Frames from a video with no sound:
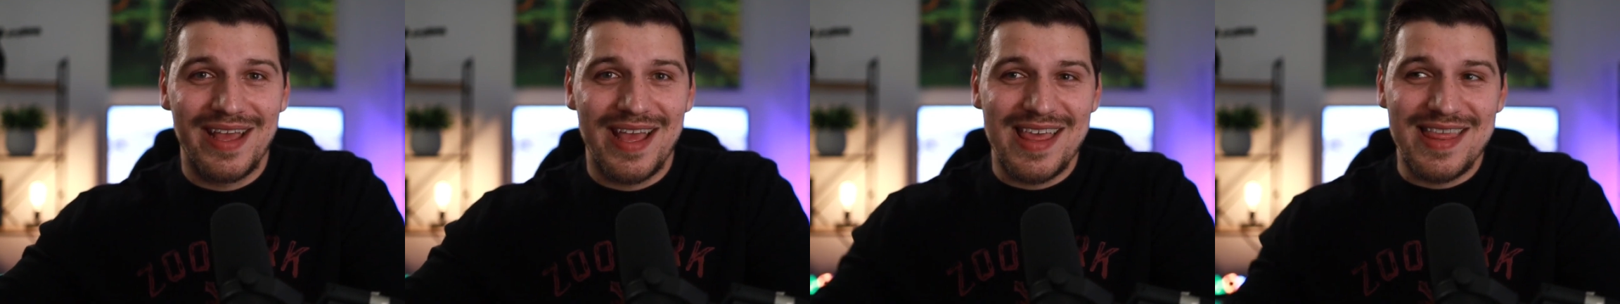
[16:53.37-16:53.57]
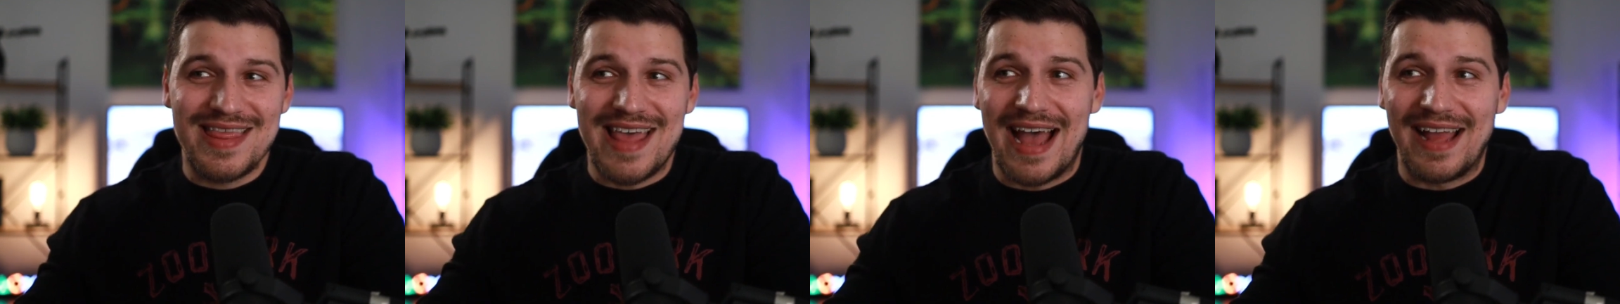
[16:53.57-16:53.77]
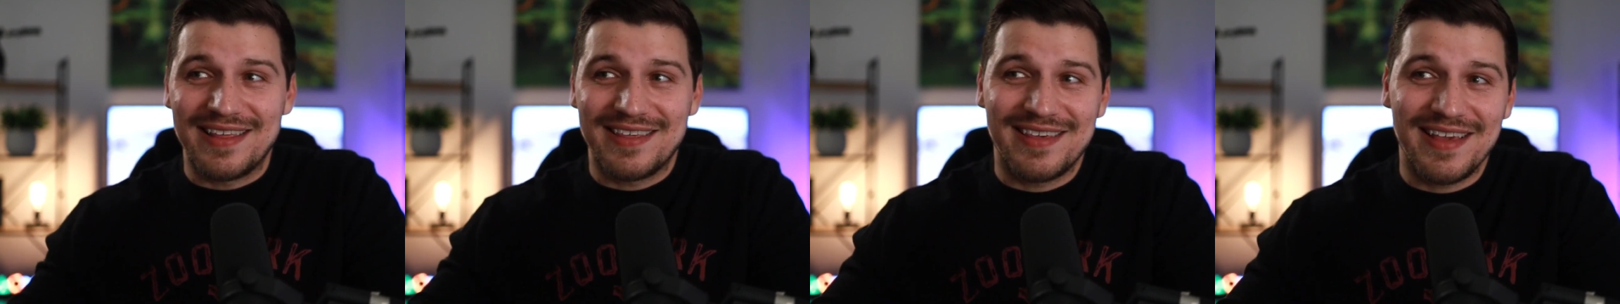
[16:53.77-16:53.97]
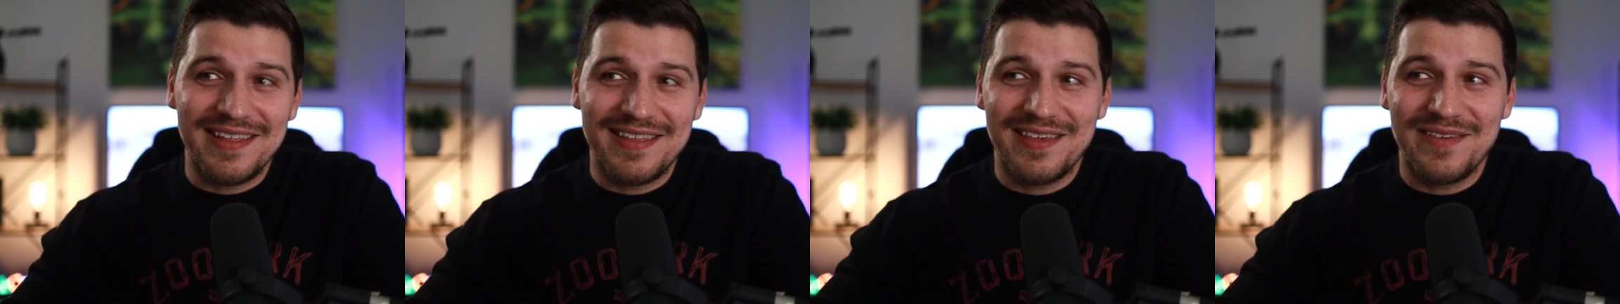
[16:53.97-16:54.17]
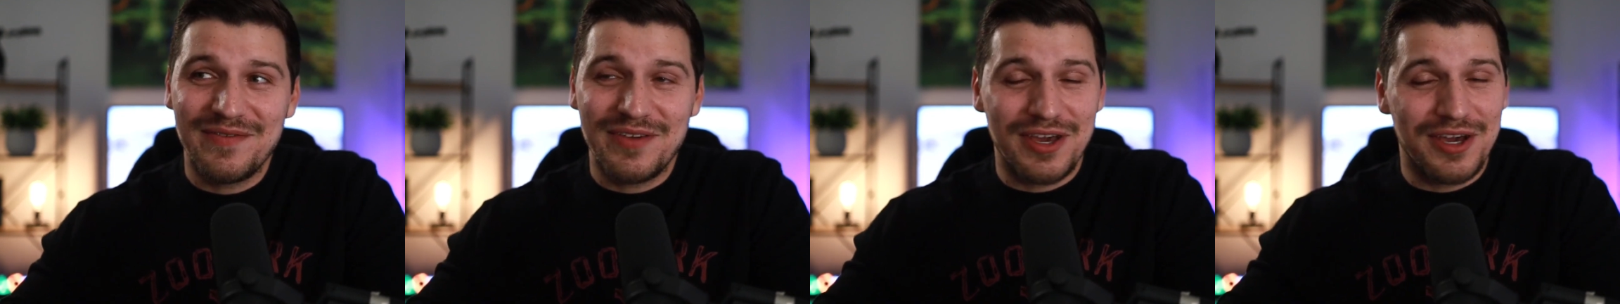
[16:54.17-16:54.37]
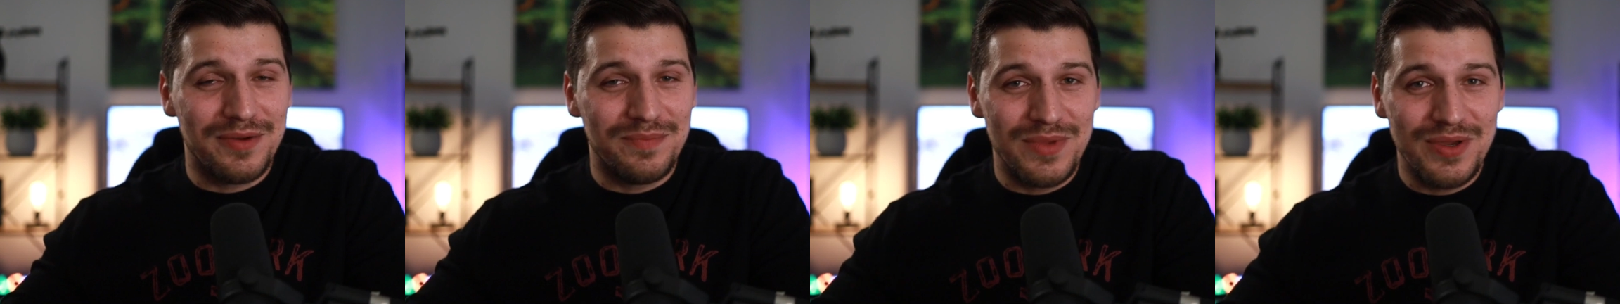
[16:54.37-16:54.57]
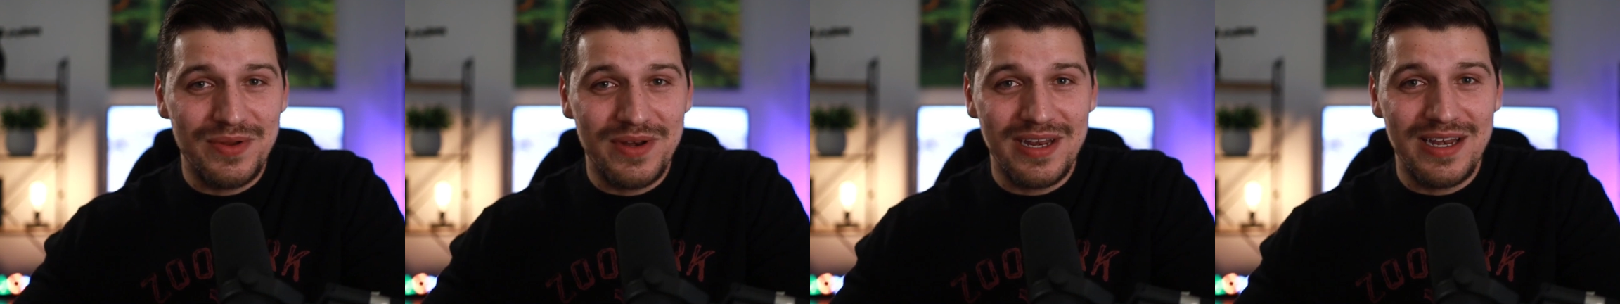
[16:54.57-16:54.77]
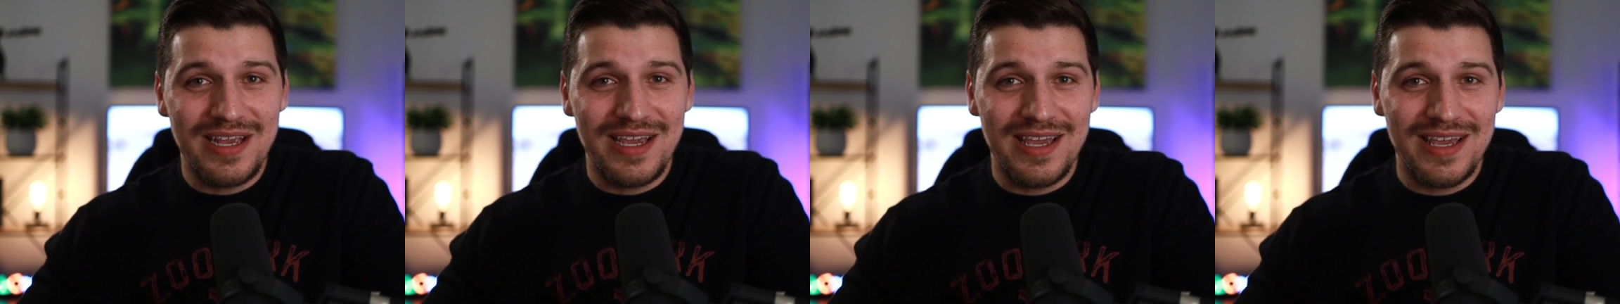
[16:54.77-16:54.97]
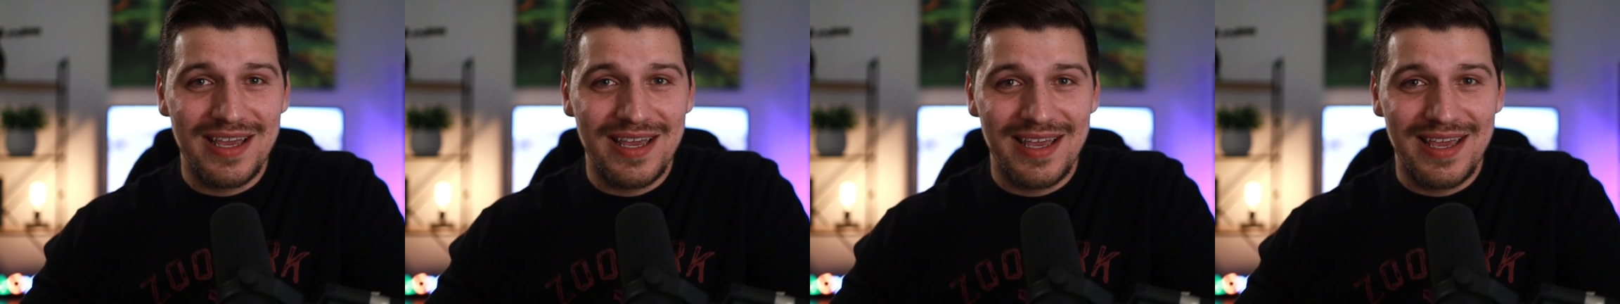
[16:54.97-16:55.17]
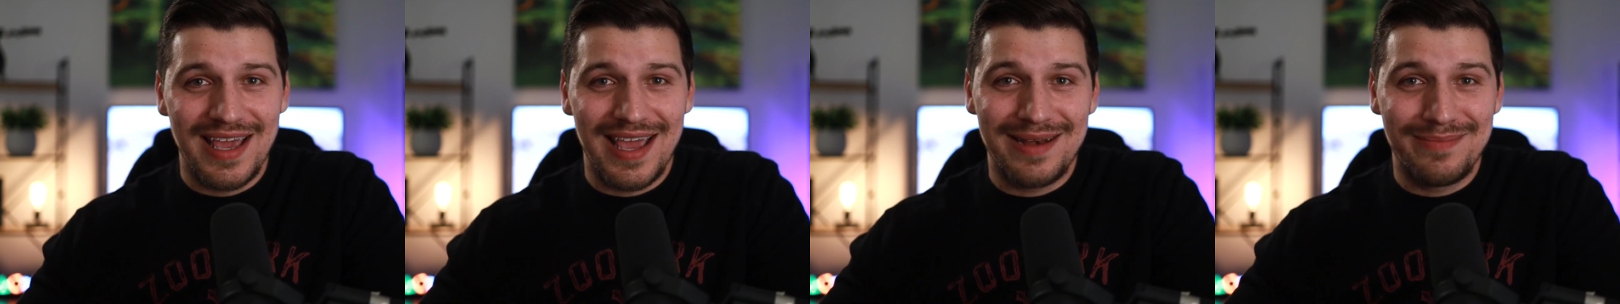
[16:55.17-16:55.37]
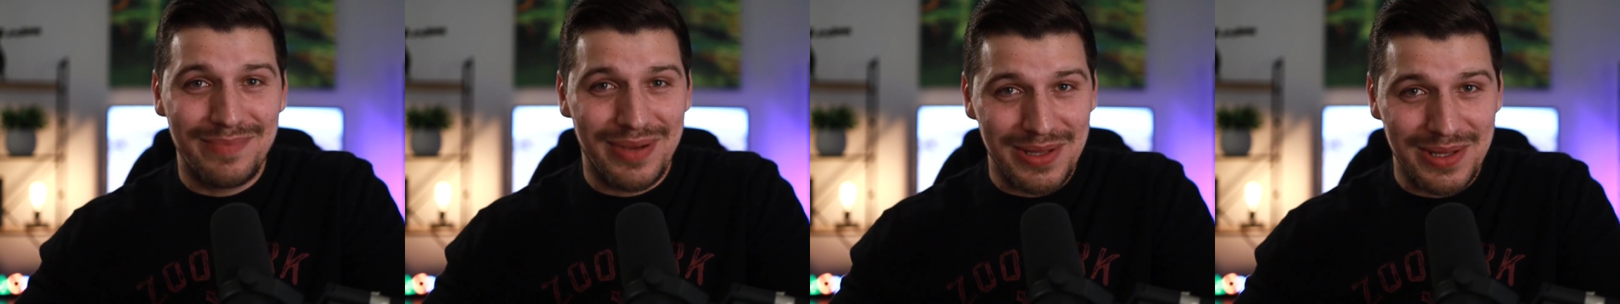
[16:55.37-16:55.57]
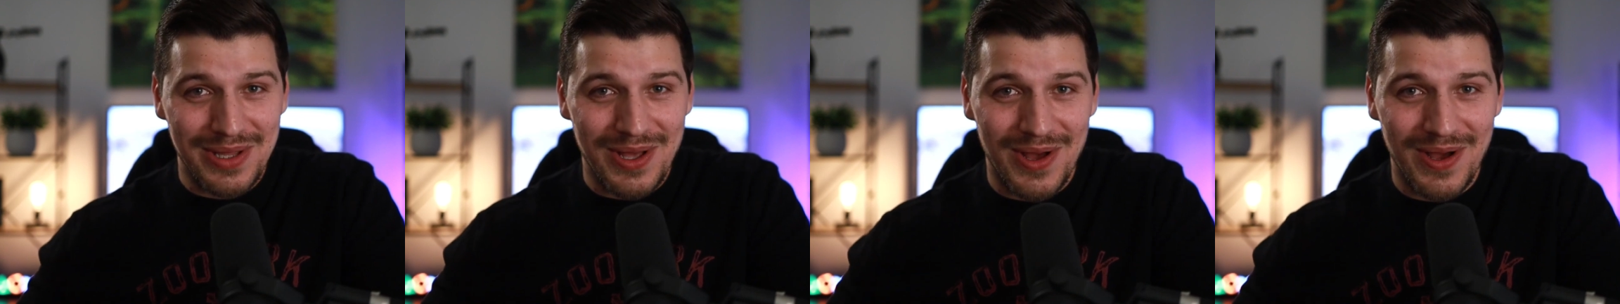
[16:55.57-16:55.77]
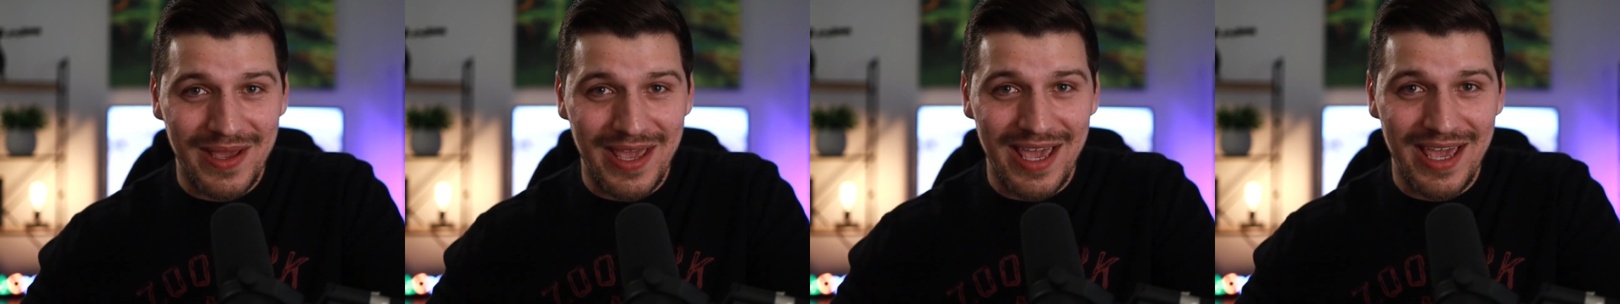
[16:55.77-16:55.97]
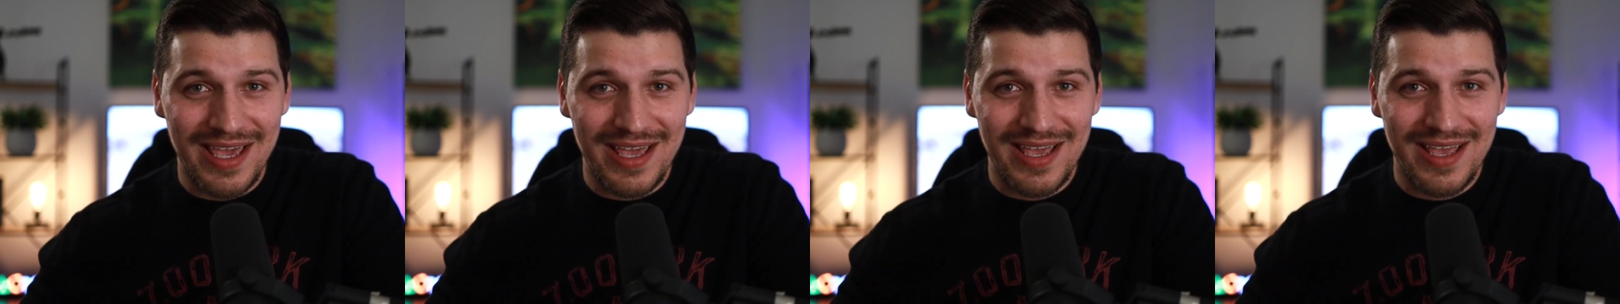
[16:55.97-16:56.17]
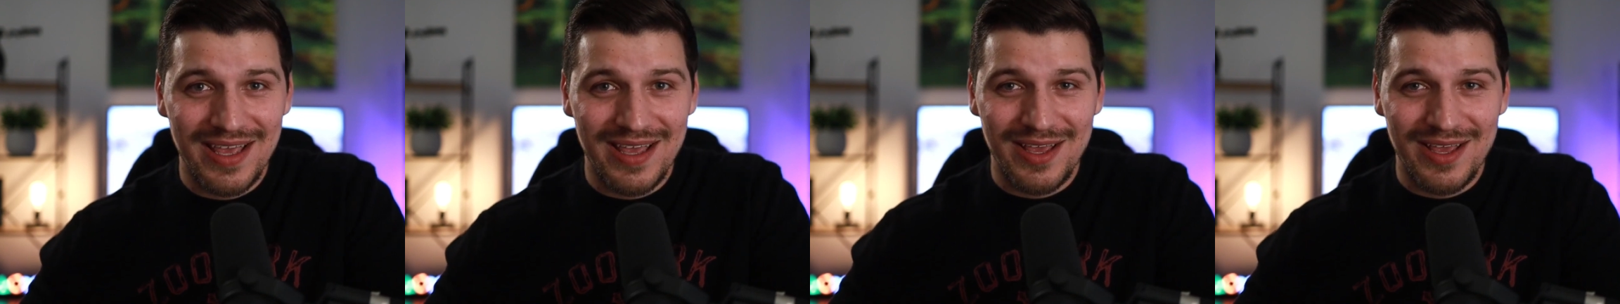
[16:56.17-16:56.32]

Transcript: That sense of community and belonging